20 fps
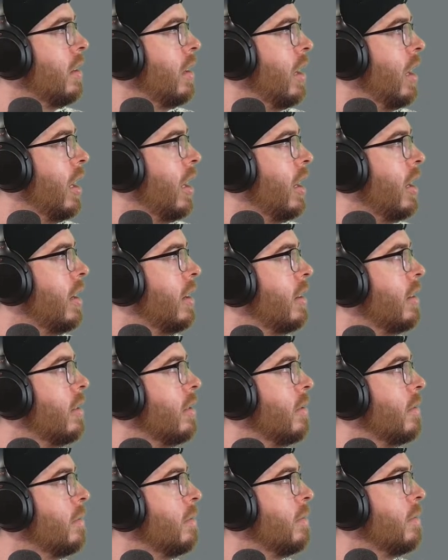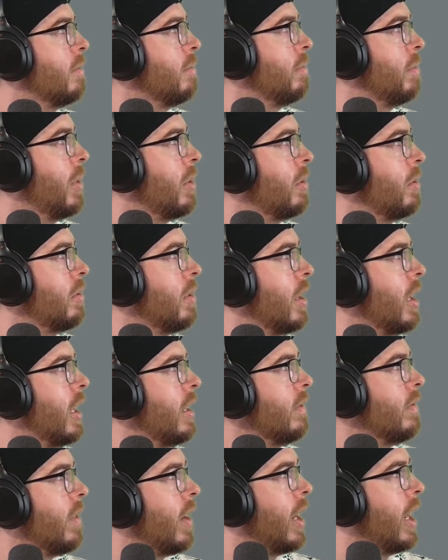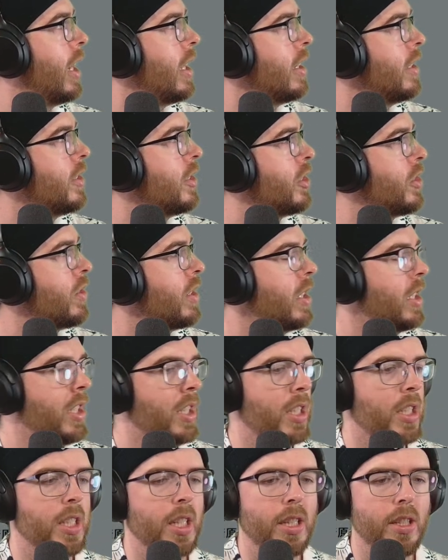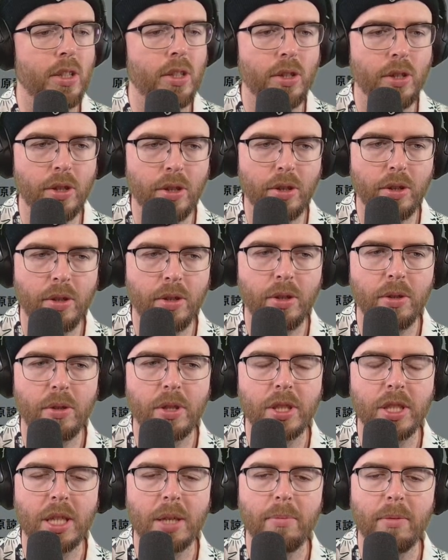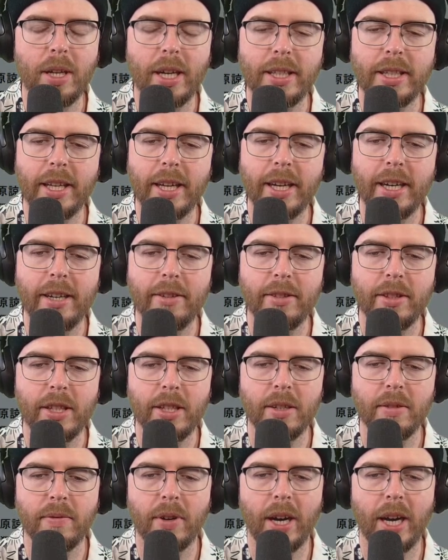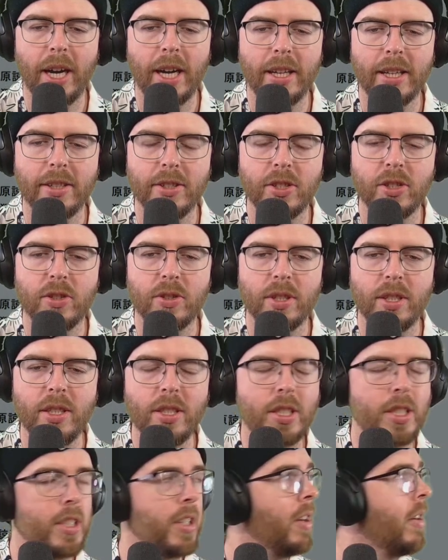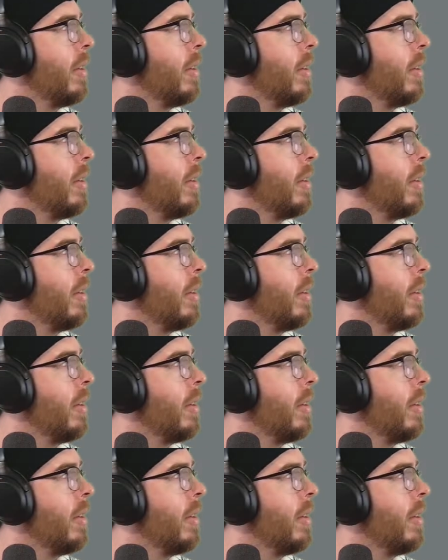Pulled like violin strings. Is it an erhu or something like that? The violin strings.